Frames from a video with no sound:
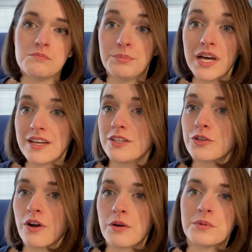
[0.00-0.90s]

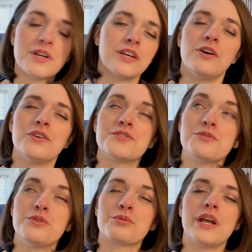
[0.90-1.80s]
But your armor can
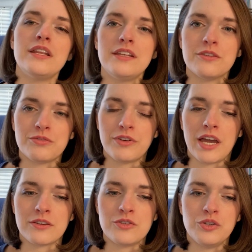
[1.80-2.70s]
also greatly
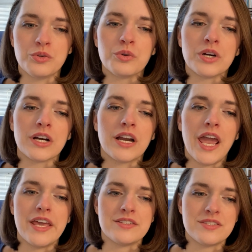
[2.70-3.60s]
affect your
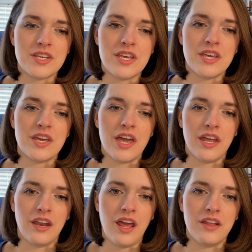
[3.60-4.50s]
AC
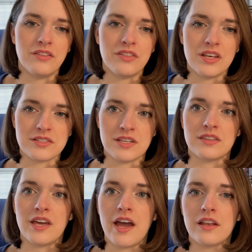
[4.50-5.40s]
and things
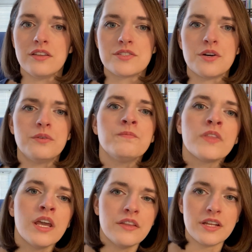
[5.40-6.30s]
like that. So
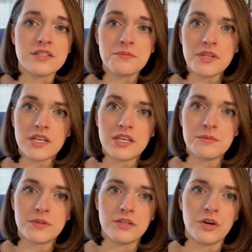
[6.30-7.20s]
that's something to
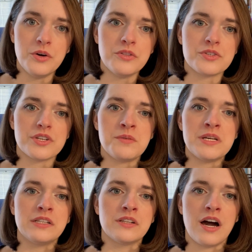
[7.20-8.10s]
keep in note. There's going
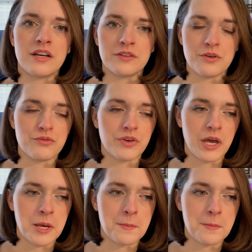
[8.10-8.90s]
to be a lot of